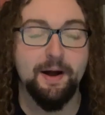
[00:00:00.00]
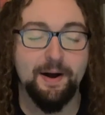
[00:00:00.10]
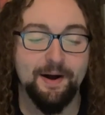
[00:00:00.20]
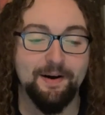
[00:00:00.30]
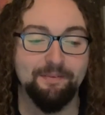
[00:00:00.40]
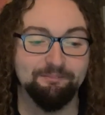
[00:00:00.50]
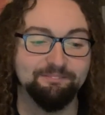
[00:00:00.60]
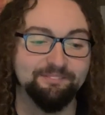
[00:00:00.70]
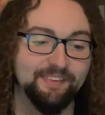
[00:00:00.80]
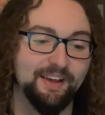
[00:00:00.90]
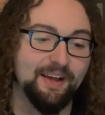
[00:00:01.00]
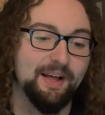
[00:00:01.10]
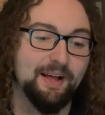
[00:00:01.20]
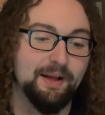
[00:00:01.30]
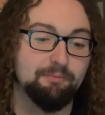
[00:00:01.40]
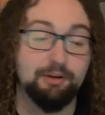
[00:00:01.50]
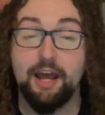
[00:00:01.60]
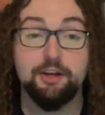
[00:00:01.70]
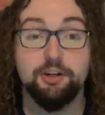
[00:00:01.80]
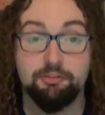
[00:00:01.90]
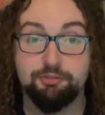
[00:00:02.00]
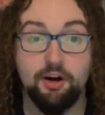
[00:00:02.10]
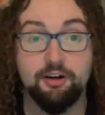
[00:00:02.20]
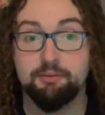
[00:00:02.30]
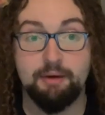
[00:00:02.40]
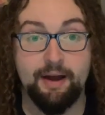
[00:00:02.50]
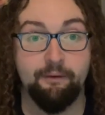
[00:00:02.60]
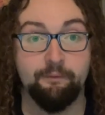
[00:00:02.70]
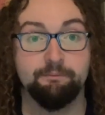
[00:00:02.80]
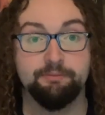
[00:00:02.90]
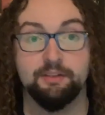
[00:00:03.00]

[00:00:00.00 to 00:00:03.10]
Um, but I could have talked about